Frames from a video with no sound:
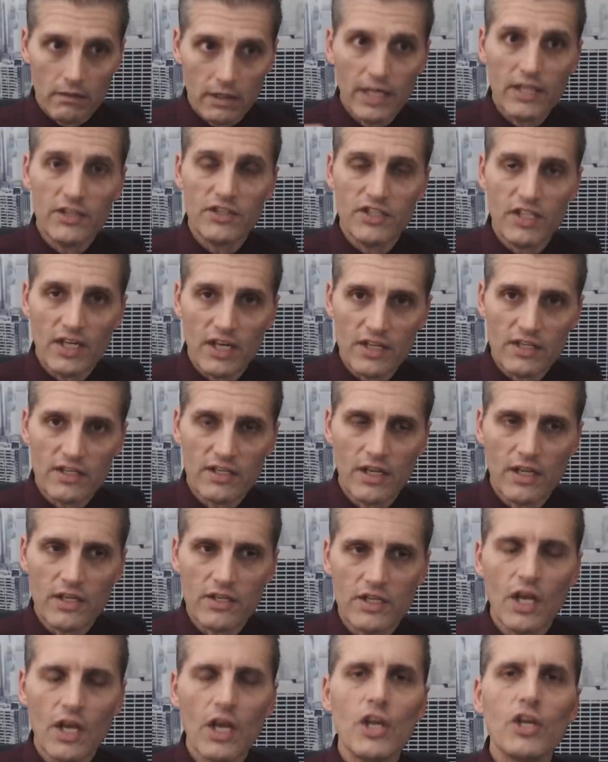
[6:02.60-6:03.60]
citizens
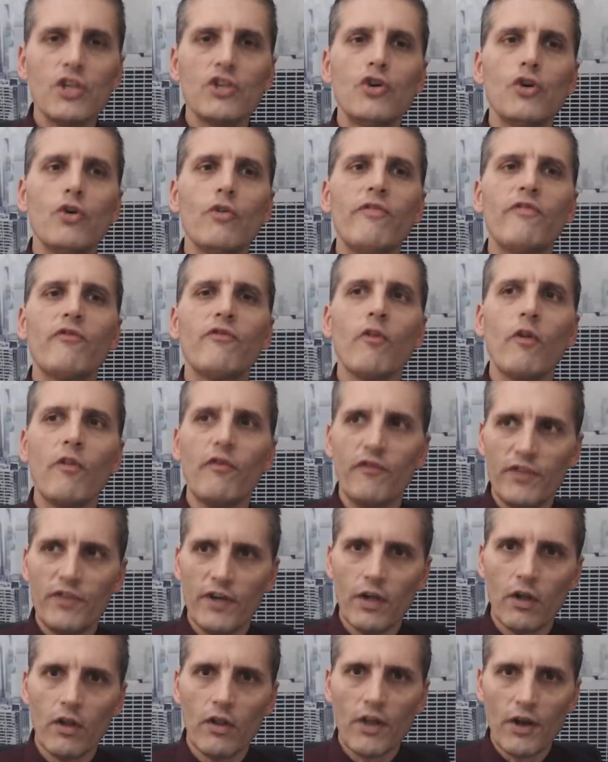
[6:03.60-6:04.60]
to
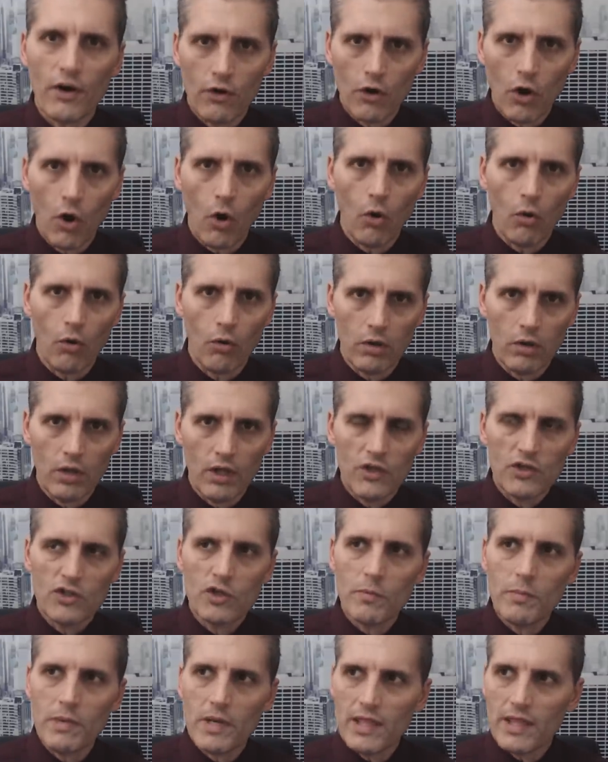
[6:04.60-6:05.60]
fulfill their goal, to
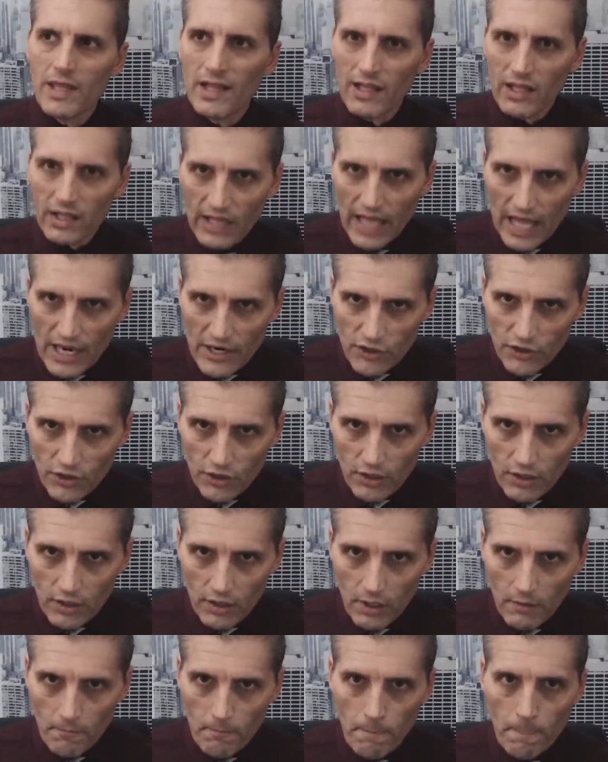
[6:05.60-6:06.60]
be the lender
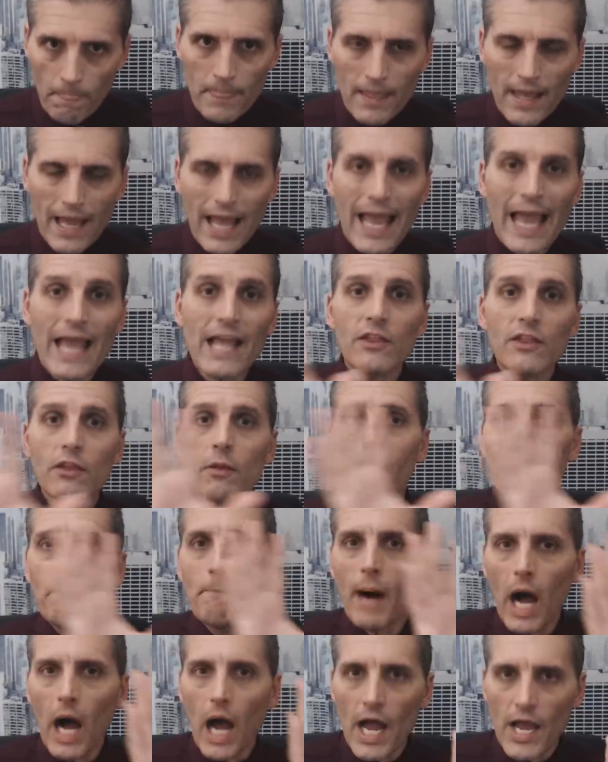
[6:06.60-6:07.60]
and the
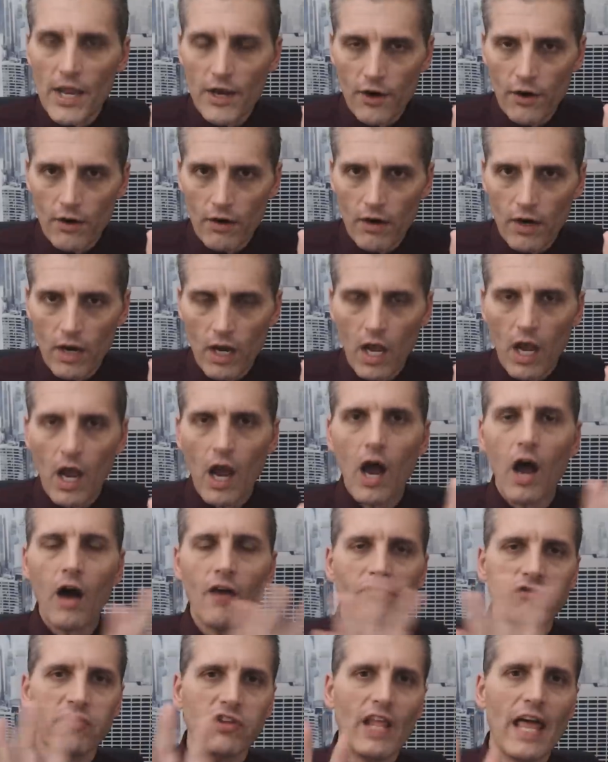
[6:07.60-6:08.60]
buyer
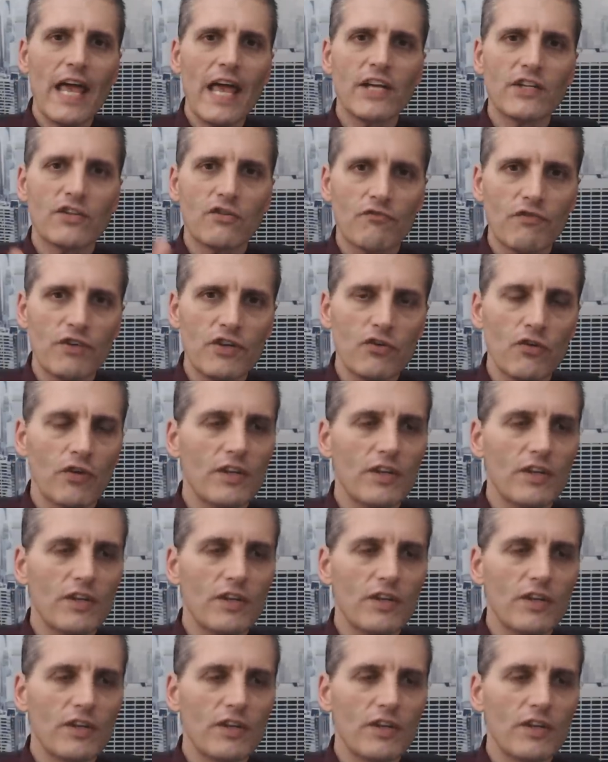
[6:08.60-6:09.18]
of last resort.